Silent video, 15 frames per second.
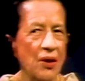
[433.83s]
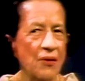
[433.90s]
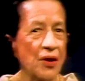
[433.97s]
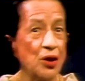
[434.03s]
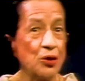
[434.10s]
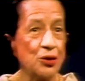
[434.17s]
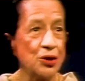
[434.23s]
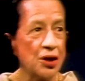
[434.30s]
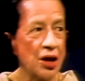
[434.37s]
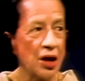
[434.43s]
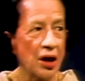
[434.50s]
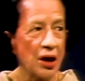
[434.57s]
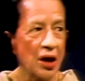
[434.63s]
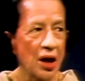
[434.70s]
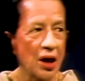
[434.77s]
years working
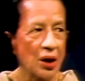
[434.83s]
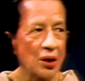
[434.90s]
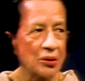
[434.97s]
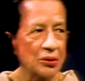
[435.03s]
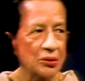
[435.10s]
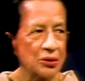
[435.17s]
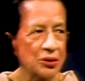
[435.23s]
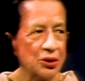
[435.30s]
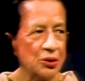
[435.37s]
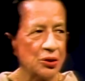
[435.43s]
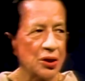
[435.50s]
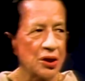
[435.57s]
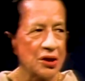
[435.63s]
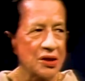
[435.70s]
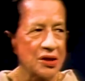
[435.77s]
for both Harper's
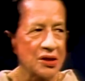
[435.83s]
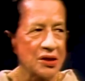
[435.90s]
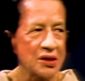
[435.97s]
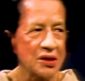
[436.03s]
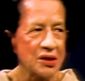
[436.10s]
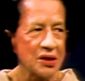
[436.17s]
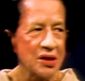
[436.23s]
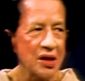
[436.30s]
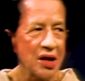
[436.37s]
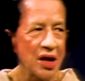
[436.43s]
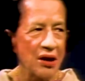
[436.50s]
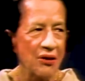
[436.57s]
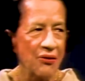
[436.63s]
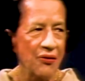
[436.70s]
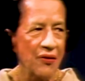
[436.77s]
Bazaar and Vogue.
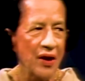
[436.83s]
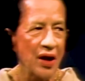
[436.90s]
This